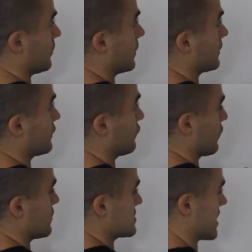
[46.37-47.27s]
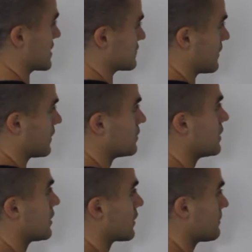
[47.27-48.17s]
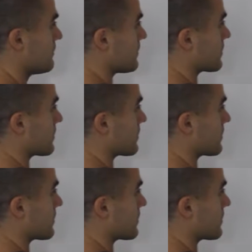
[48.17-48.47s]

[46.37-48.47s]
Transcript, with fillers: plugged in for this x value here